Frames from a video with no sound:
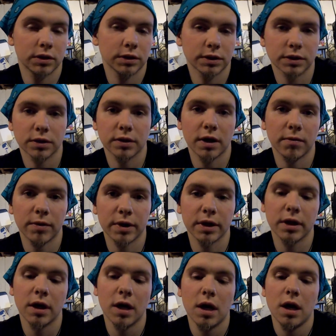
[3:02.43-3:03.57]
So that
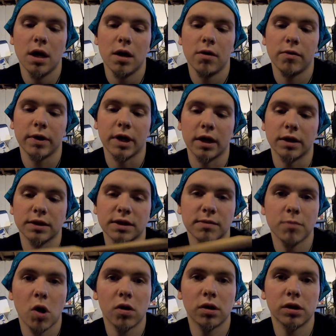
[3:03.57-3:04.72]
way, we got
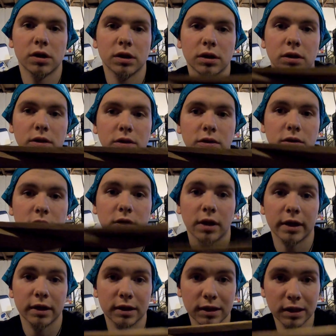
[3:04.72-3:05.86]
smaller
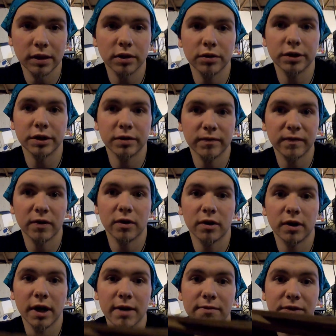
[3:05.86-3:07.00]
like kindling
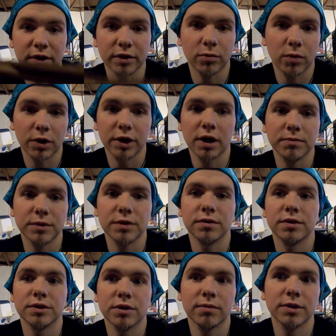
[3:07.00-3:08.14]
for everything to work up to,
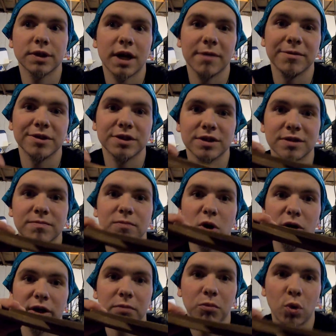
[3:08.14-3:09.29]
because over time it's just
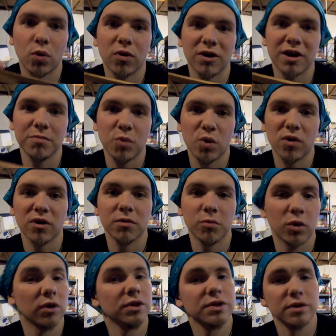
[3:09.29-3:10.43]
burning more and more and
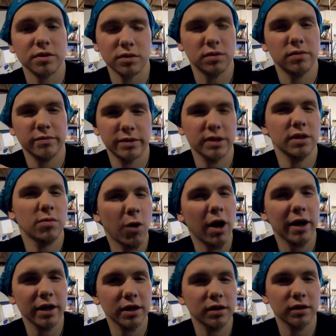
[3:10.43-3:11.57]
more. So you see
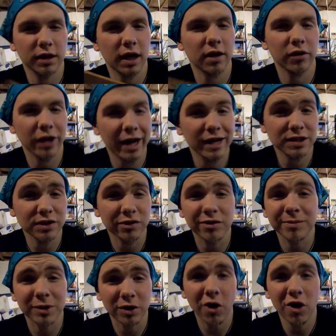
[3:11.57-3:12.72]
why it kind of lasts a little
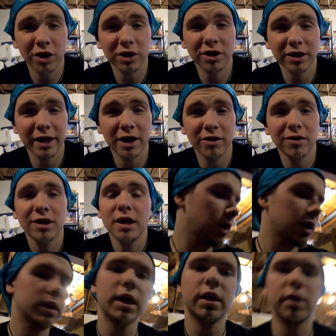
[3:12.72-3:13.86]
bit longer now.
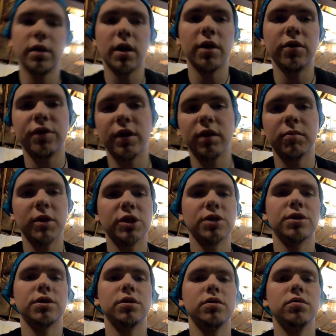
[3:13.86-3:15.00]
And then another thing
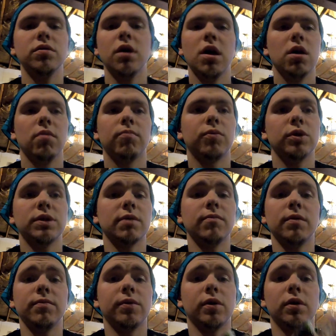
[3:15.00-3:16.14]
mentioned too, put some
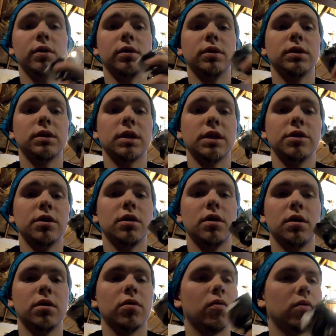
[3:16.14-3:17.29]
of your tinder
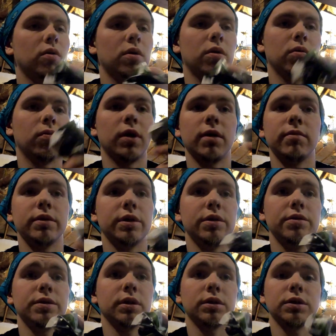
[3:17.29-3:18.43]
or whatever you're
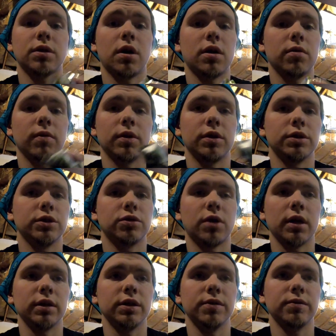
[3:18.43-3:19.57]
using to start it, whether it's
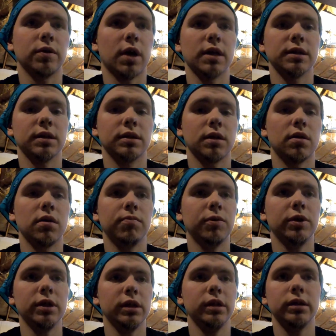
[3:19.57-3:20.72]
dry leaves, grass, etc.
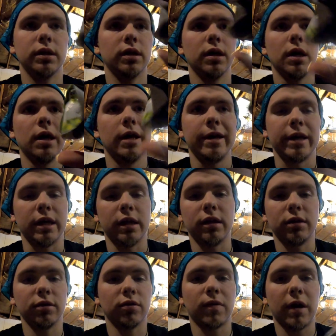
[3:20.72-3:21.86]
Put it
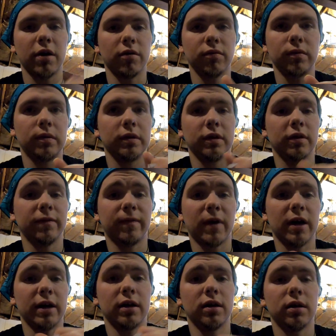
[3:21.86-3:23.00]
in throughout the
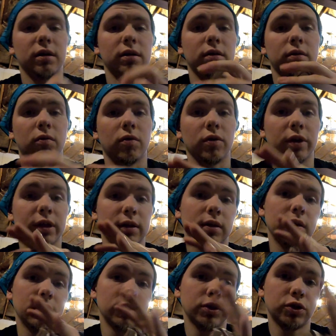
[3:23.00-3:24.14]
fire or like
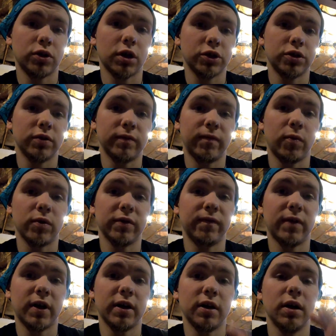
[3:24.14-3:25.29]
the structure for the
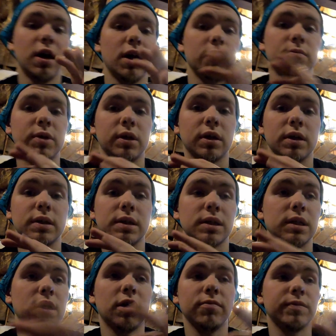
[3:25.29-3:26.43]
fire, because
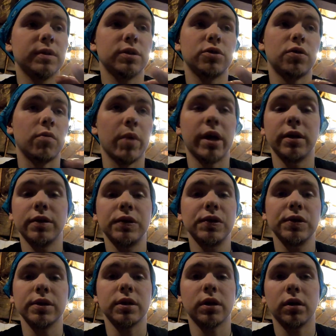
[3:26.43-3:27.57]
it helps
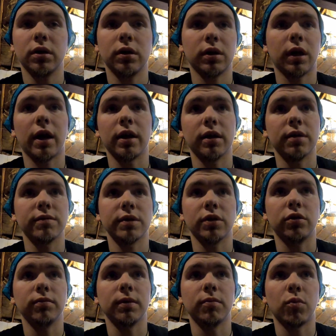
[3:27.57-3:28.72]
tremendously. Kind of gives it a
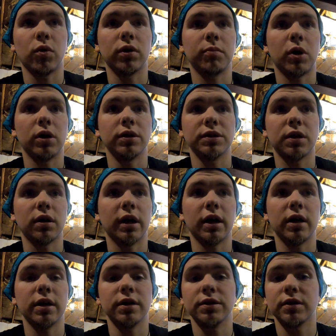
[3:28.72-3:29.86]
little bit more to burn in certain
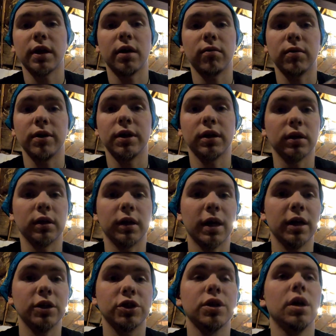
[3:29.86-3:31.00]
areas so that way it can
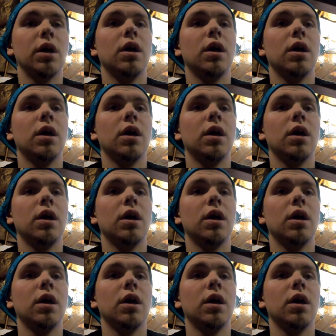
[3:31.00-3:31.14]
catch.